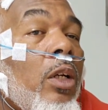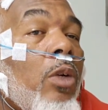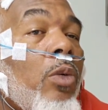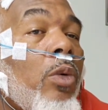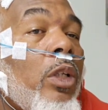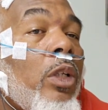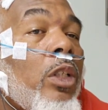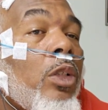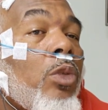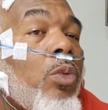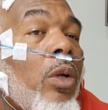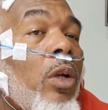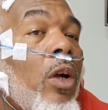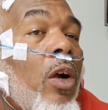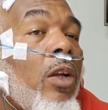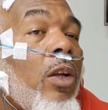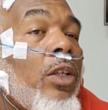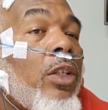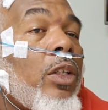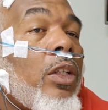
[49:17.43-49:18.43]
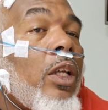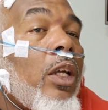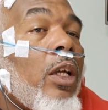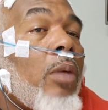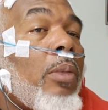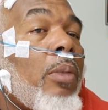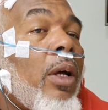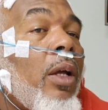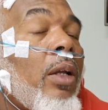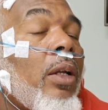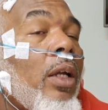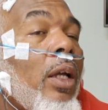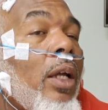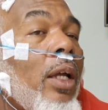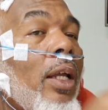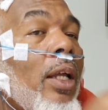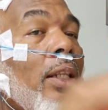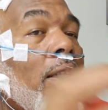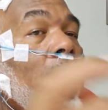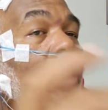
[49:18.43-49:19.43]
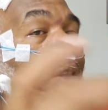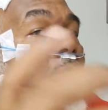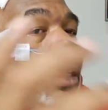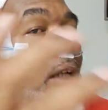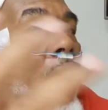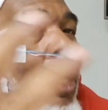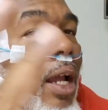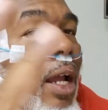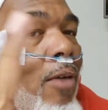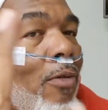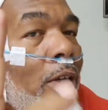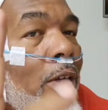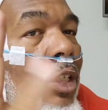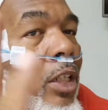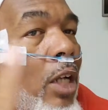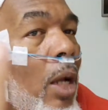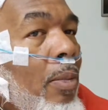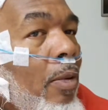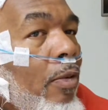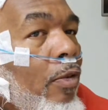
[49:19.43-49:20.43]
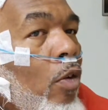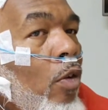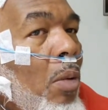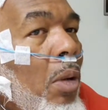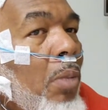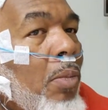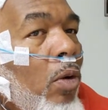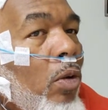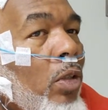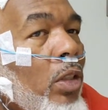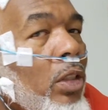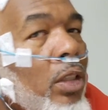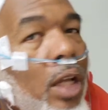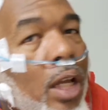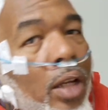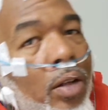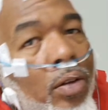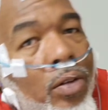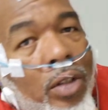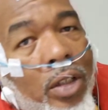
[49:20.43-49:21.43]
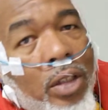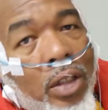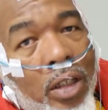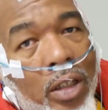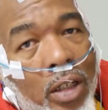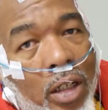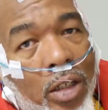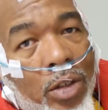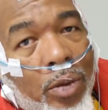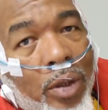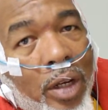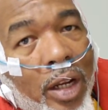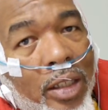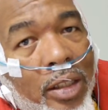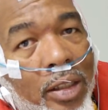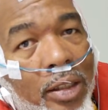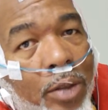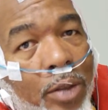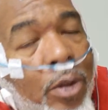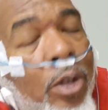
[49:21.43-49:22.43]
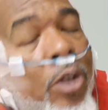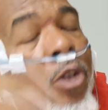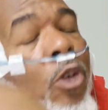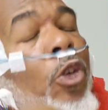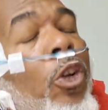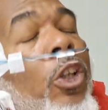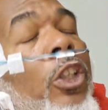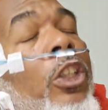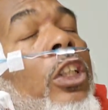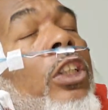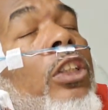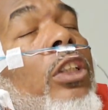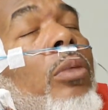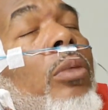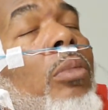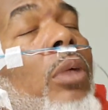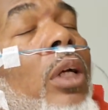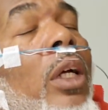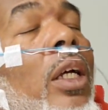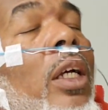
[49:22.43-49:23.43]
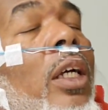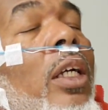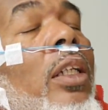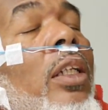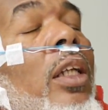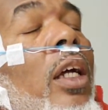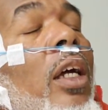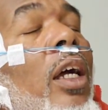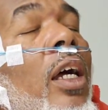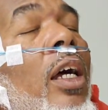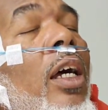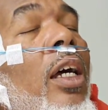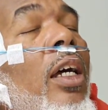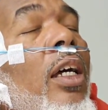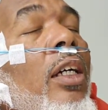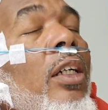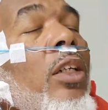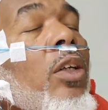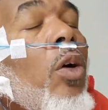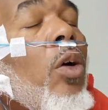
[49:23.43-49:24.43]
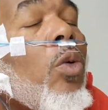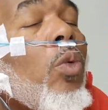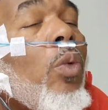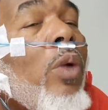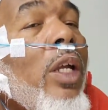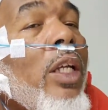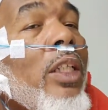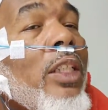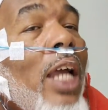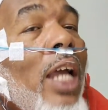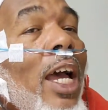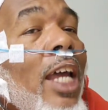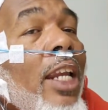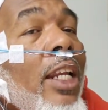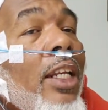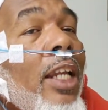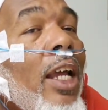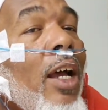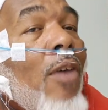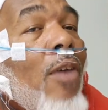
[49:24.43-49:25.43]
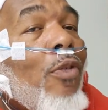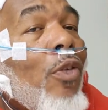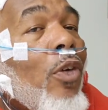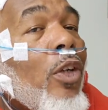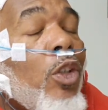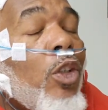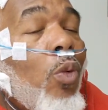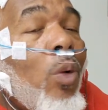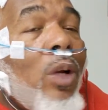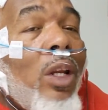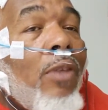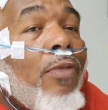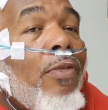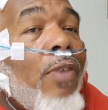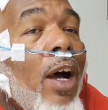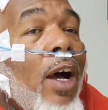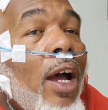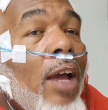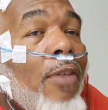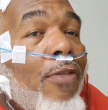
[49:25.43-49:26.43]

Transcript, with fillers: which is what Harley should think about. Listen, every top performing motorcycle in the country has a liquid cooling system. Uh, Goldwing has had it now for 25,